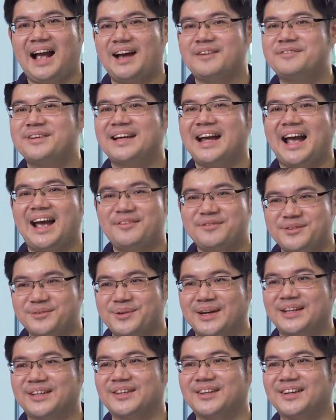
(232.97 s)
I think
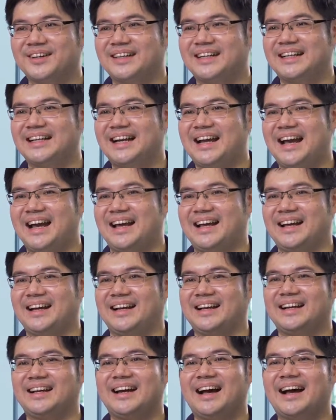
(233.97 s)
everyone got uh,